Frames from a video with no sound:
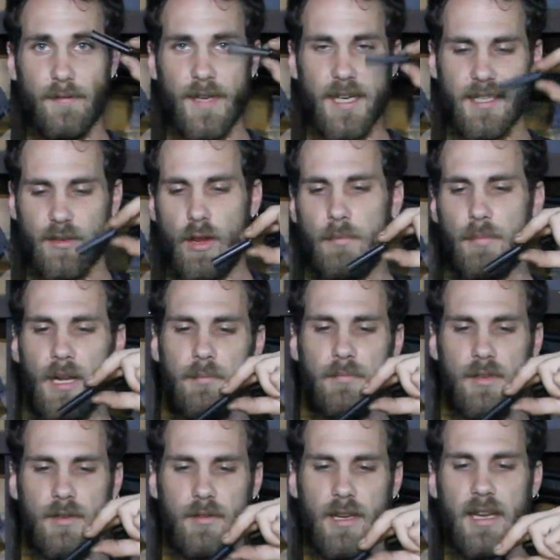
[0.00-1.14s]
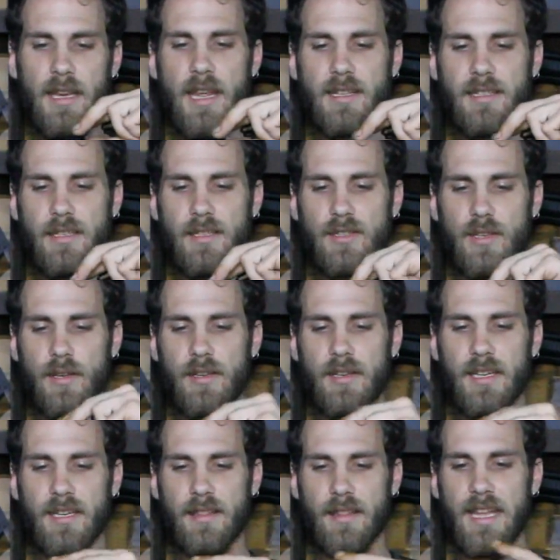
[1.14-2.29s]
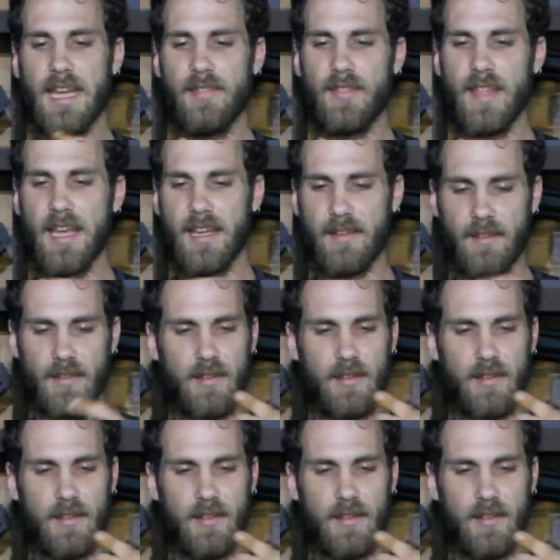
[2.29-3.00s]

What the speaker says: fixed hop-up. Gets inserted into the end there.